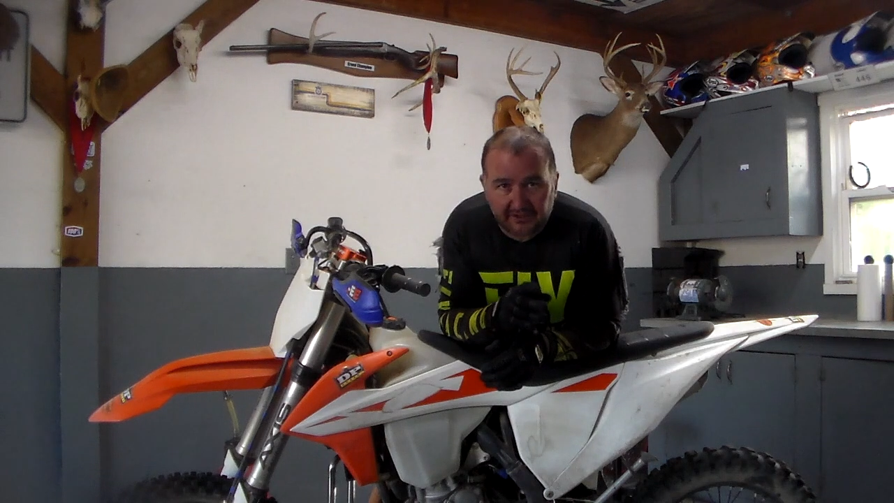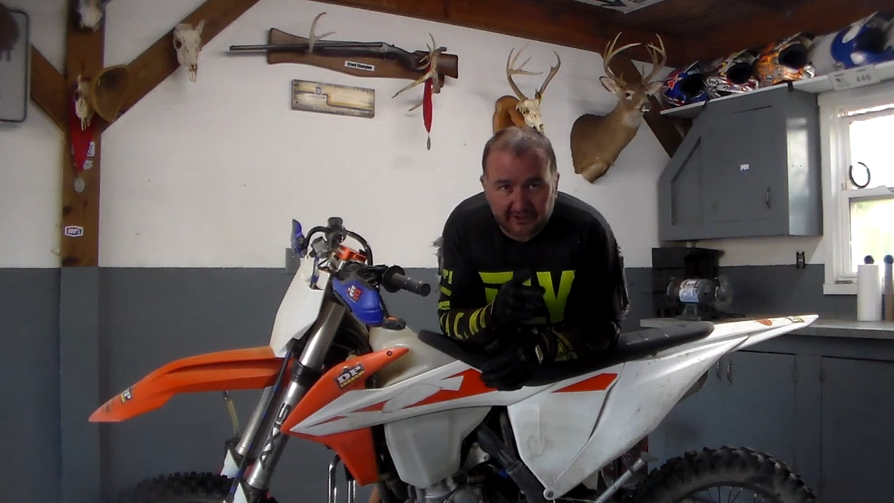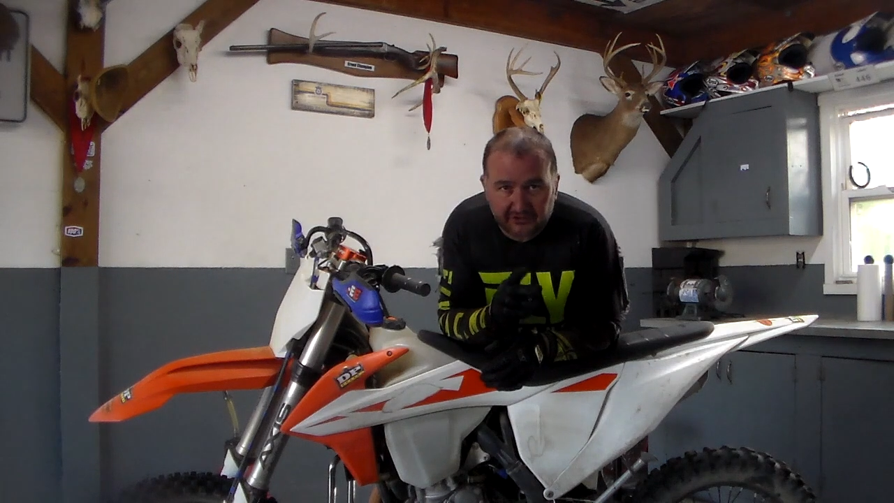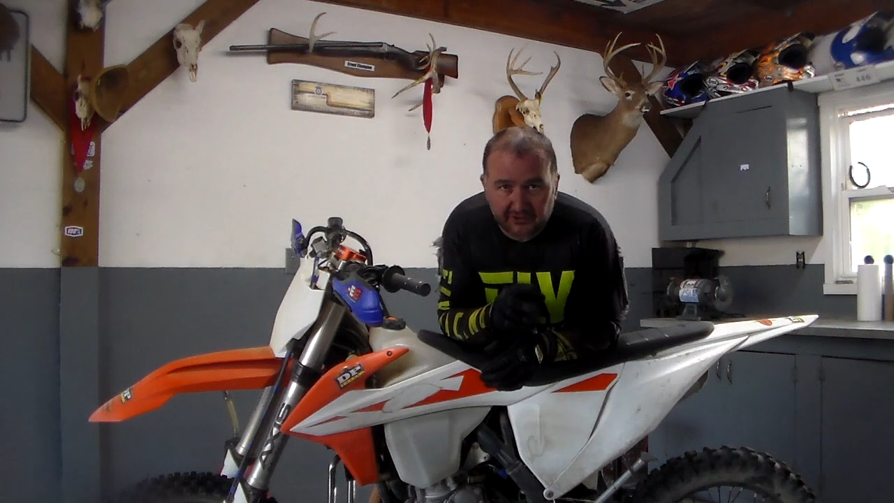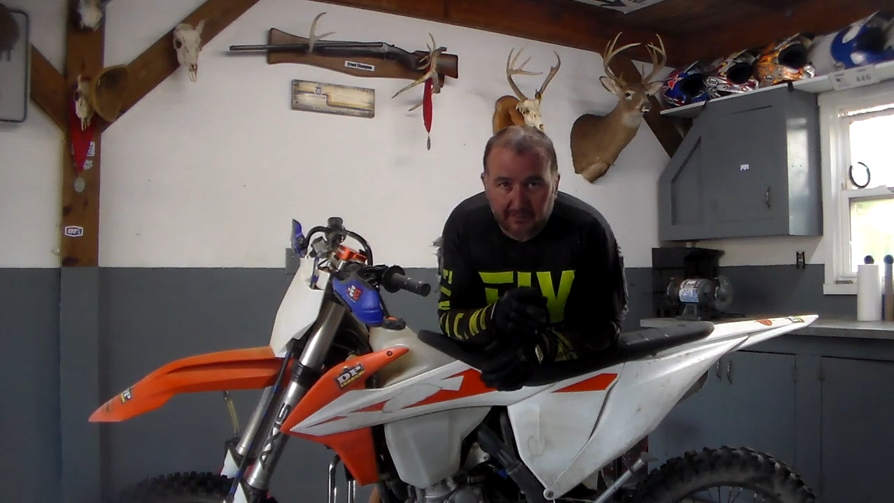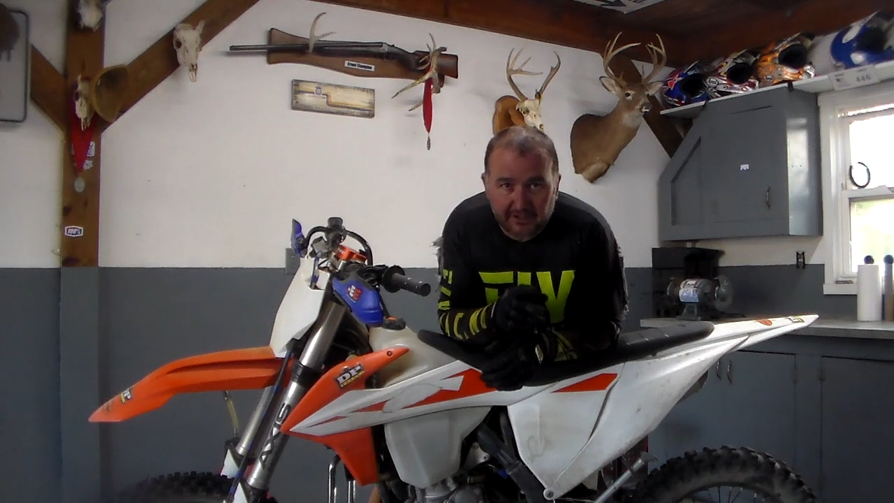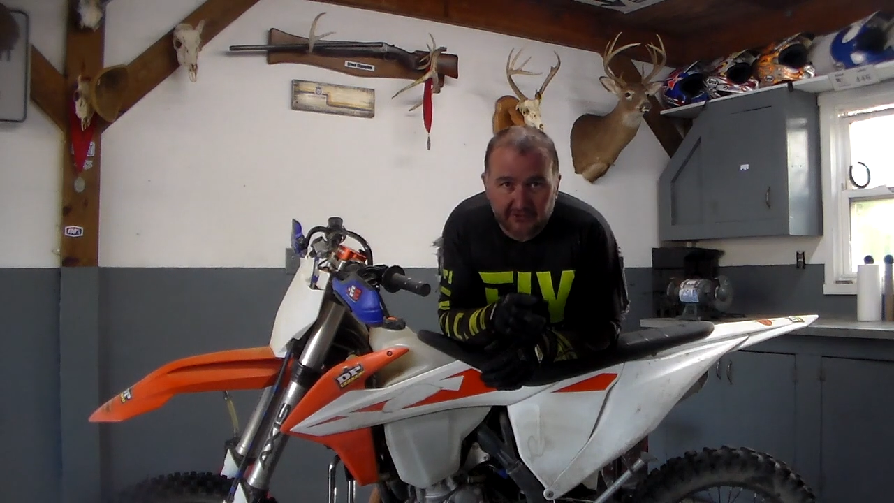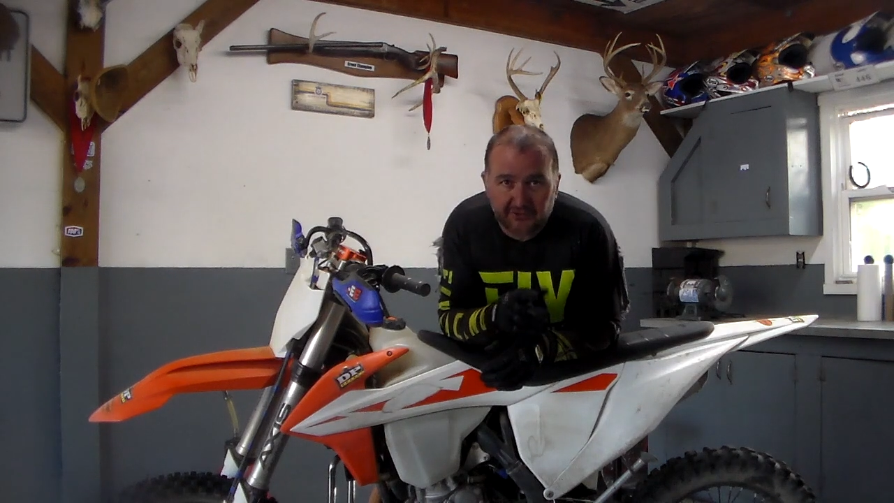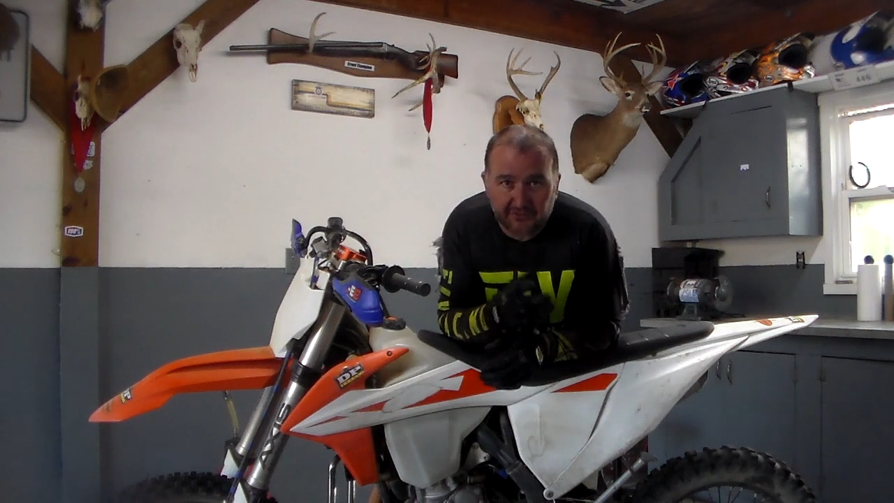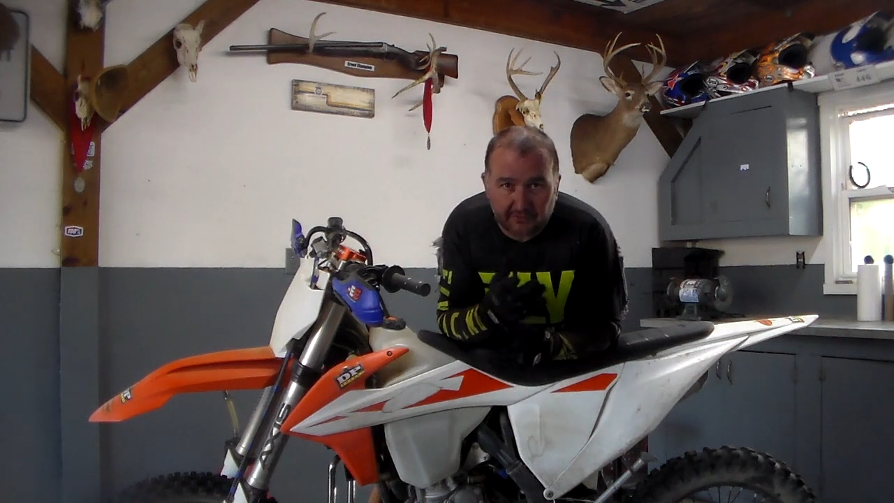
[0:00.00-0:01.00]
you shouldn't be
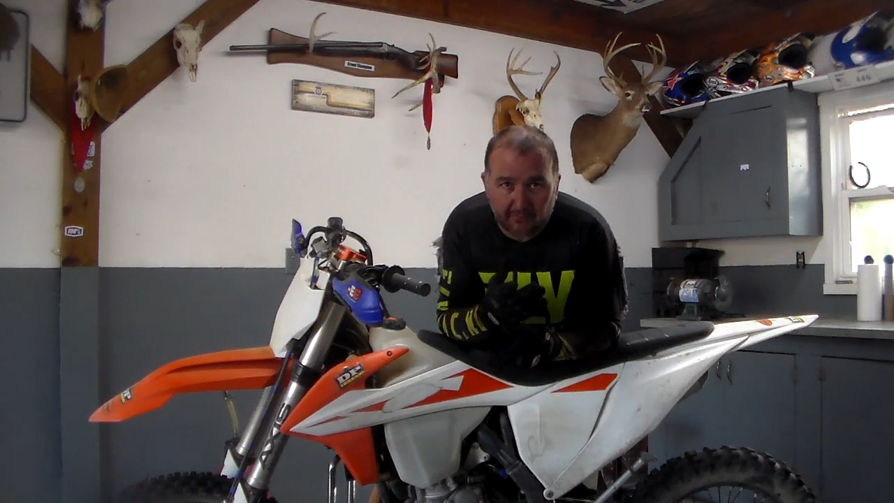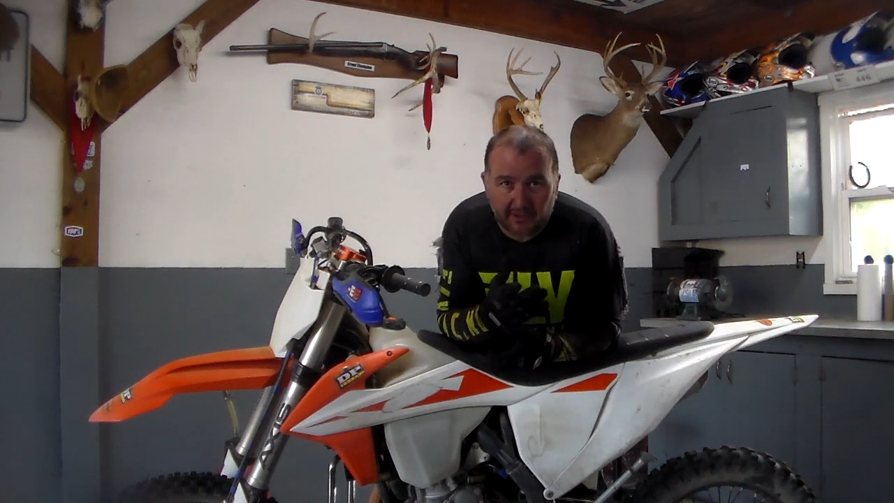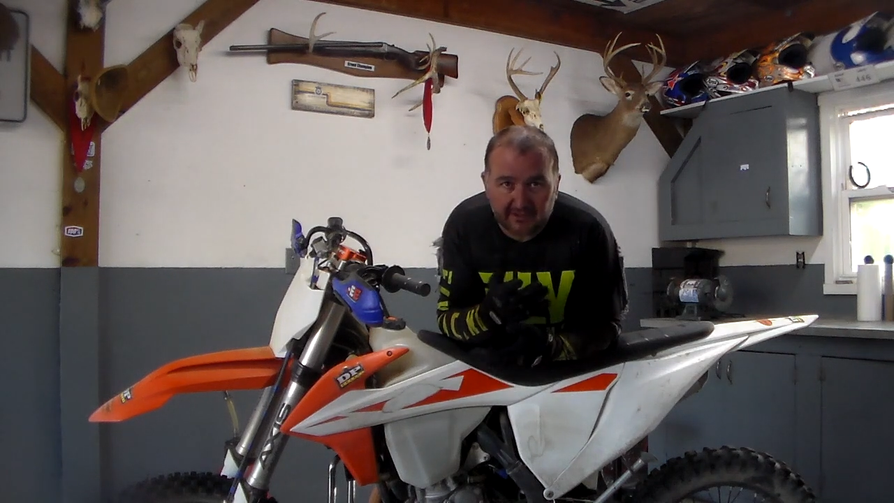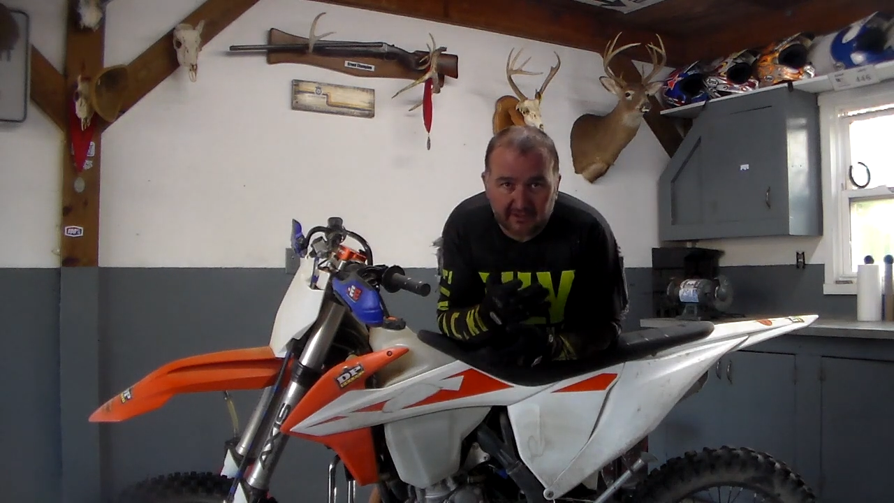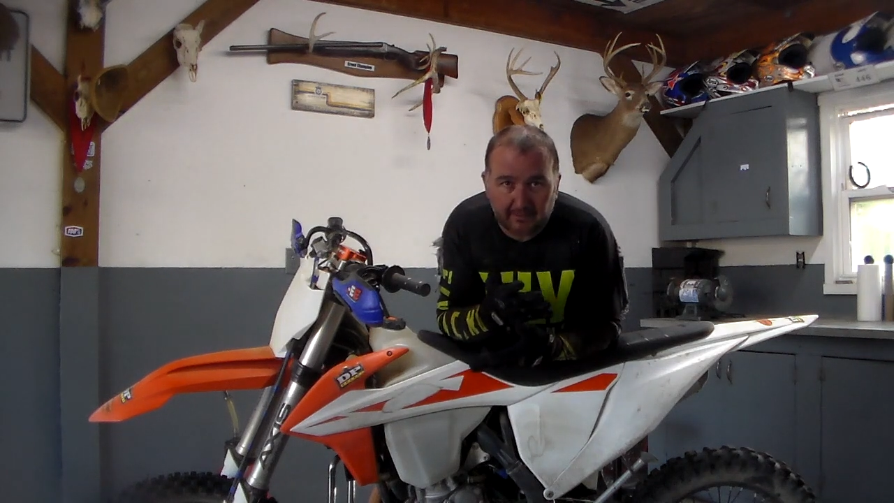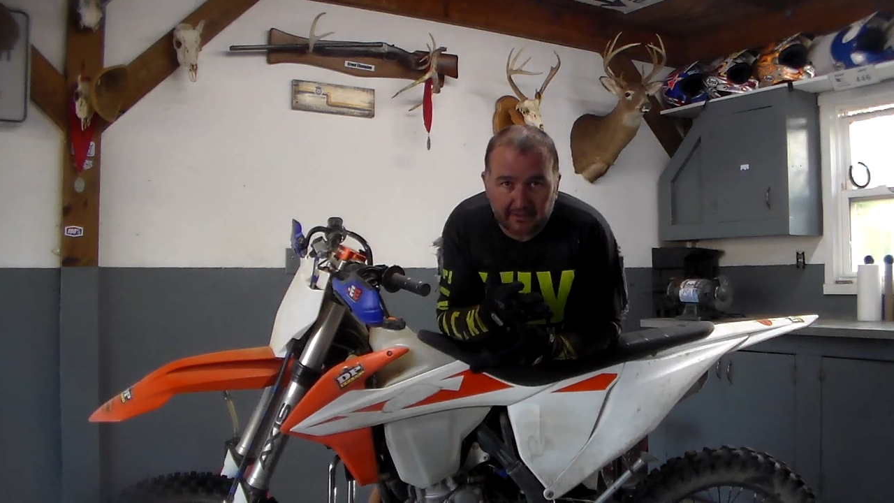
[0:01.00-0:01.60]
using the brakes to